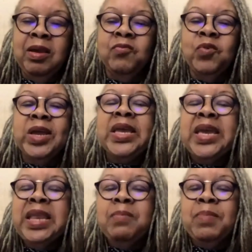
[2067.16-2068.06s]
for
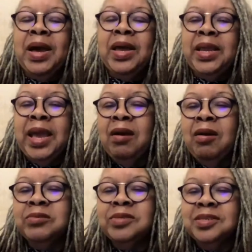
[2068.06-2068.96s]
anybody
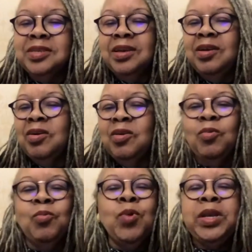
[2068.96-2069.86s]
else,
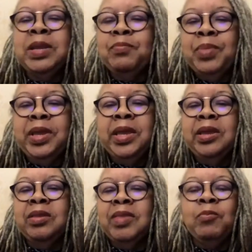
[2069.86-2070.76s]
wouldn't it
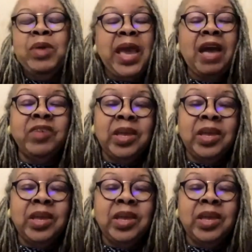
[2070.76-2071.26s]
be that we have